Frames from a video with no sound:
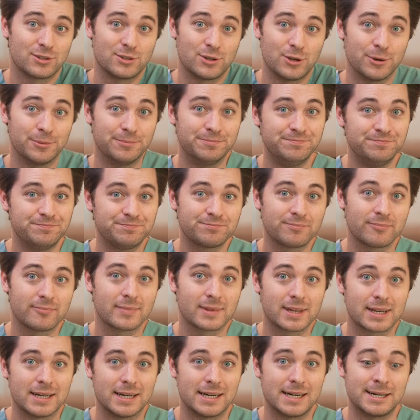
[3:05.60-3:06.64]
to.
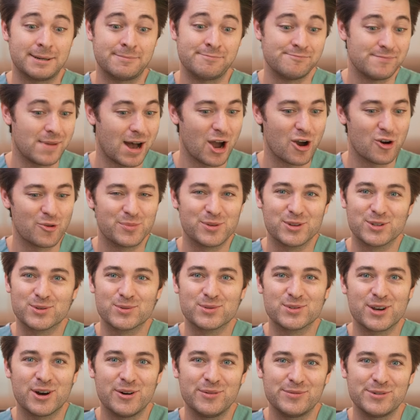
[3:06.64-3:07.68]
I hope this was
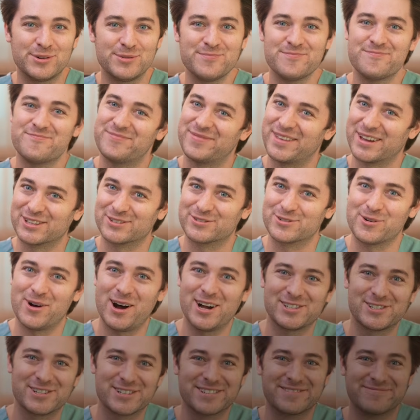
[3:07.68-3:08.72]
helpful. Thanks for
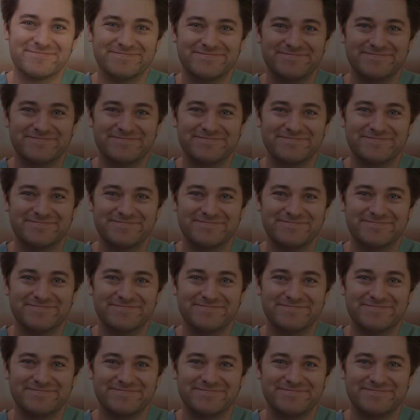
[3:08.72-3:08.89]
watching.